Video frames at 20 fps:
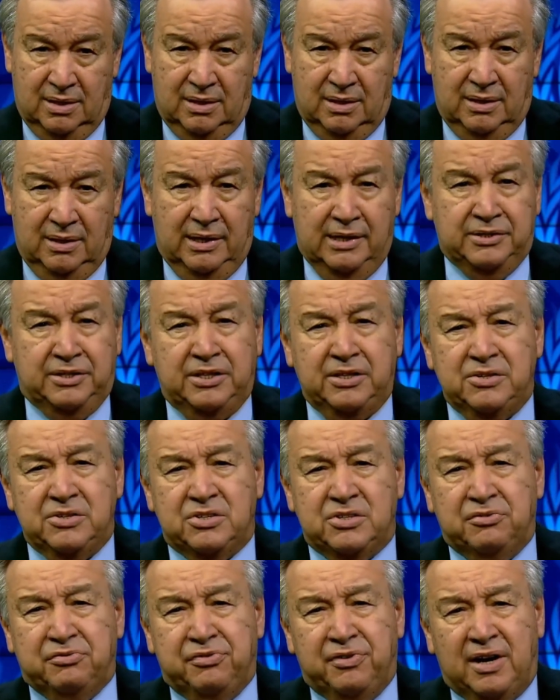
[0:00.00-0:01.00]
It is
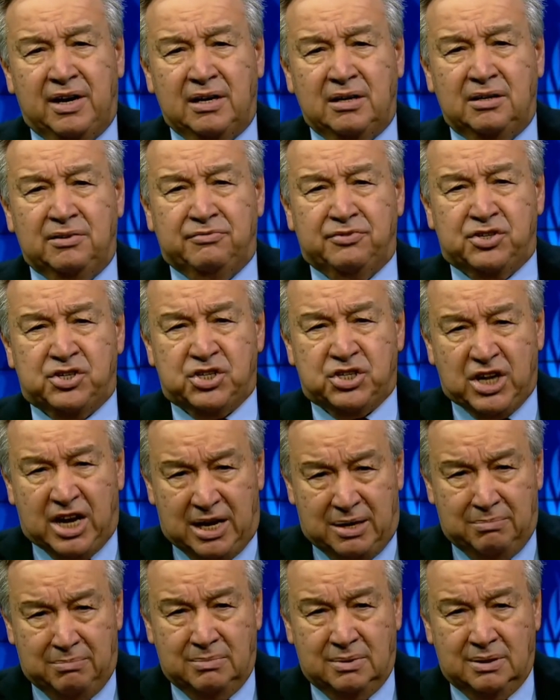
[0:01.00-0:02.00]
a file of
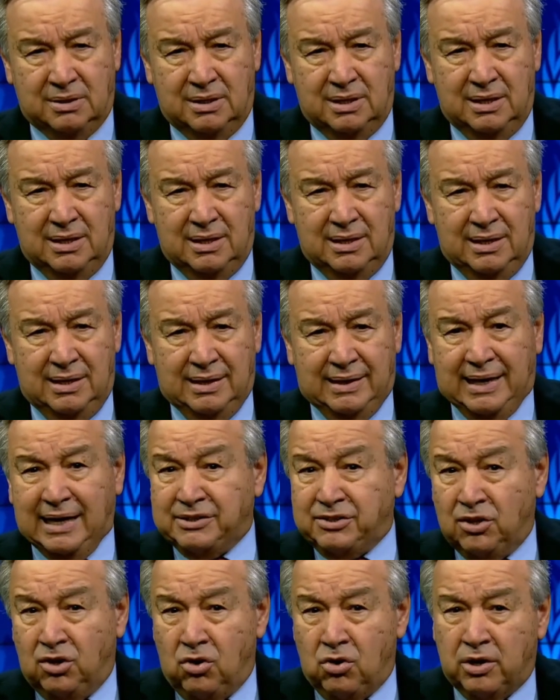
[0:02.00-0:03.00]
shame,
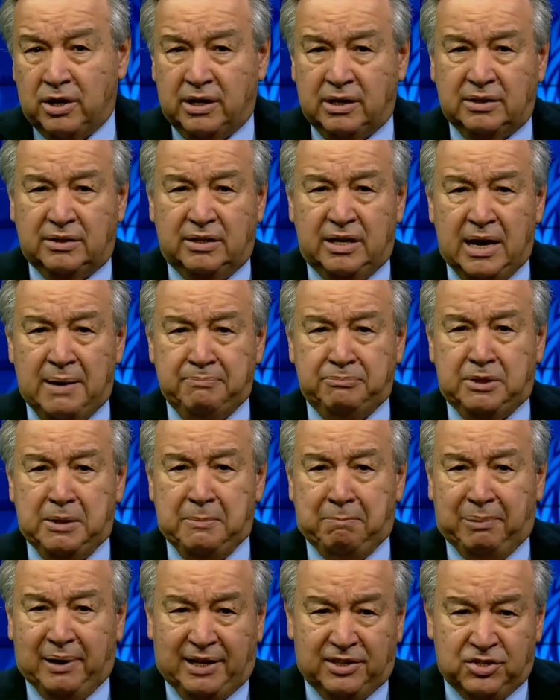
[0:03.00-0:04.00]
cataloguing the empty
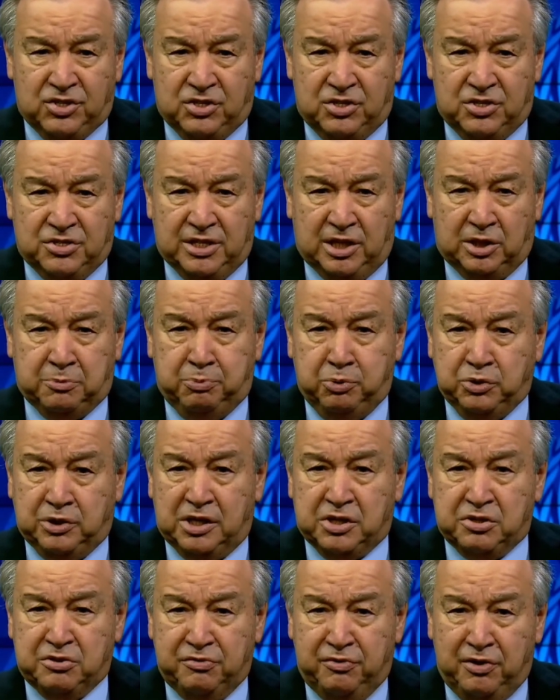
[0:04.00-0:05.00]
pledges that put
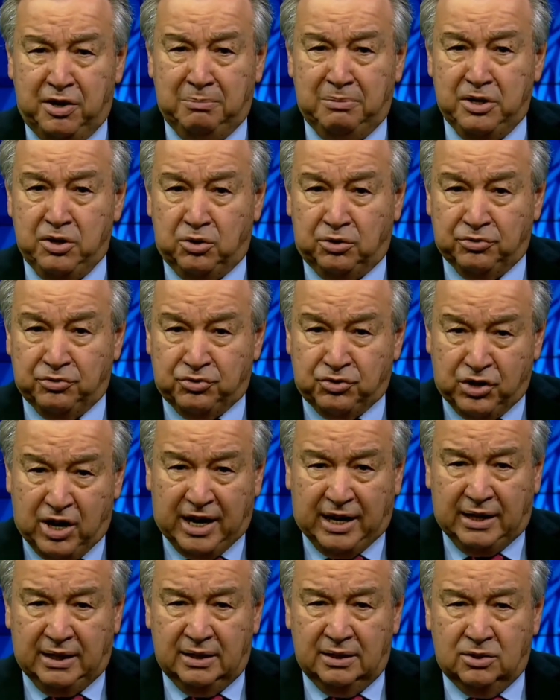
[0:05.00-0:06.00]
us firmly on
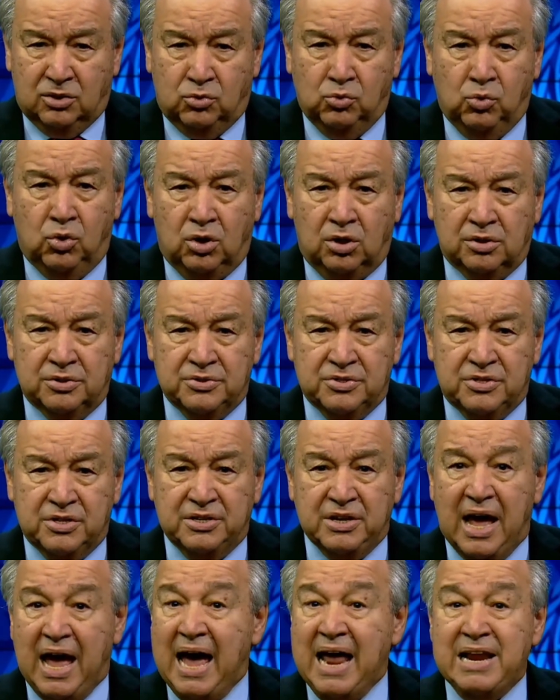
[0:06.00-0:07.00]
track towards
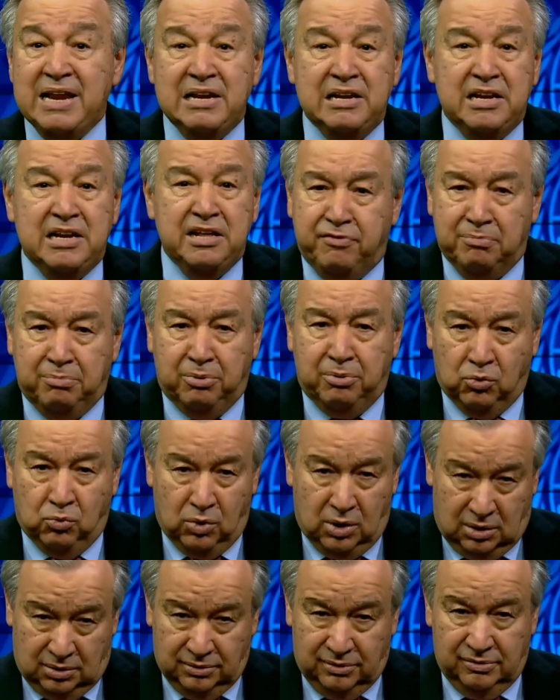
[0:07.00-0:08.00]
an unlivable
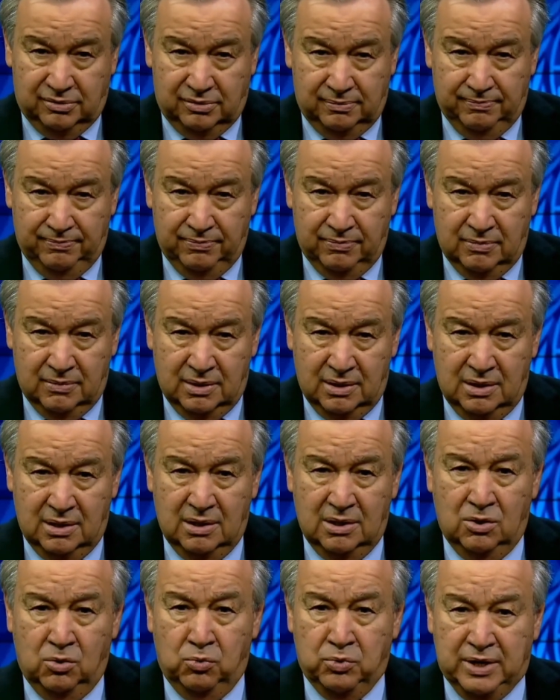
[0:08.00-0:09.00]
world.
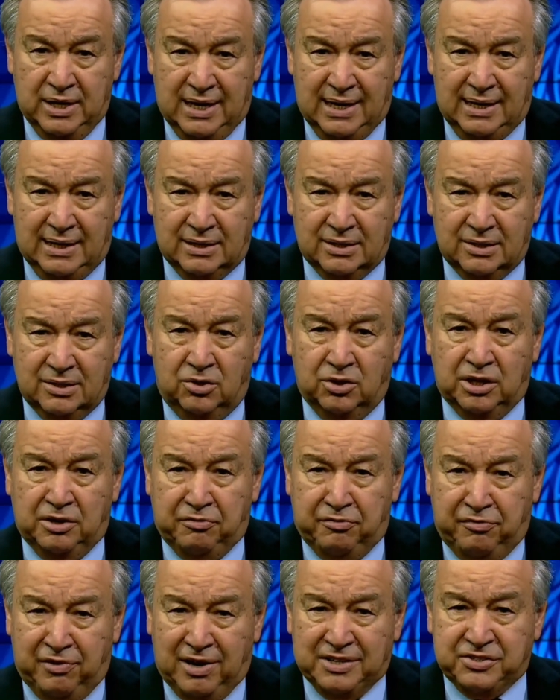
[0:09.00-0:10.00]
We are on a
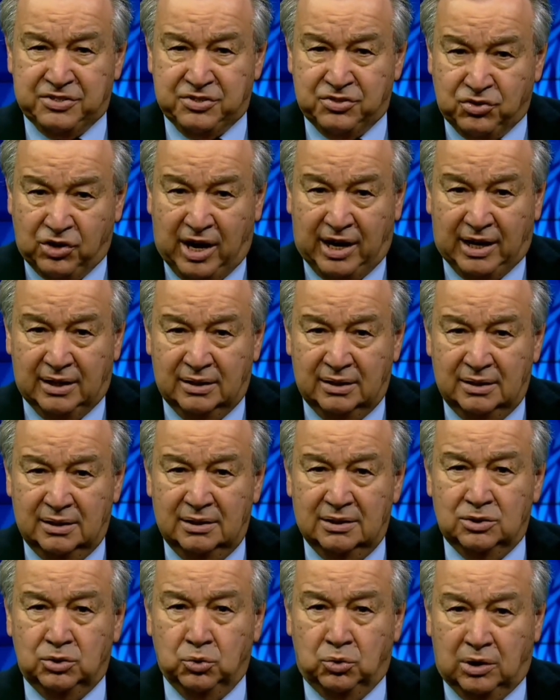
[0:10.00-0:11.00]
fast track
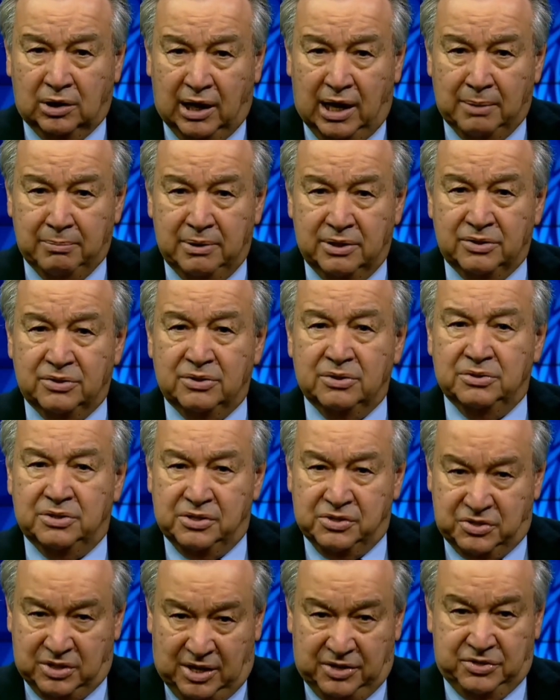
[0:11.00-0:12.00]
to climate
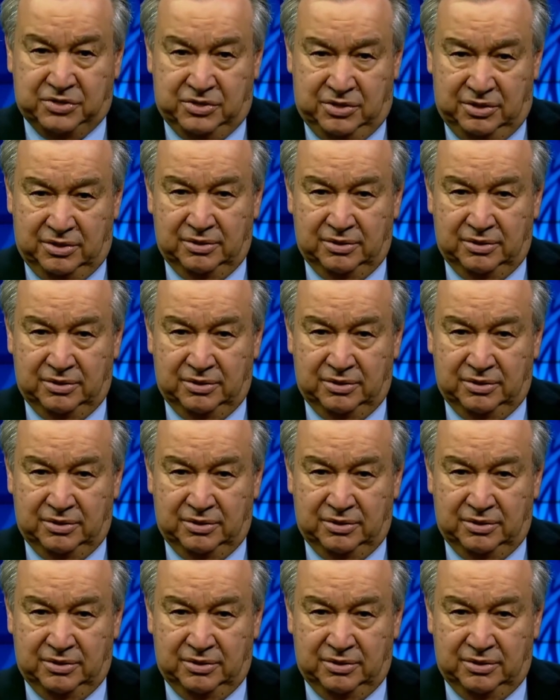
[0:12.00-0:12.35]
disaster.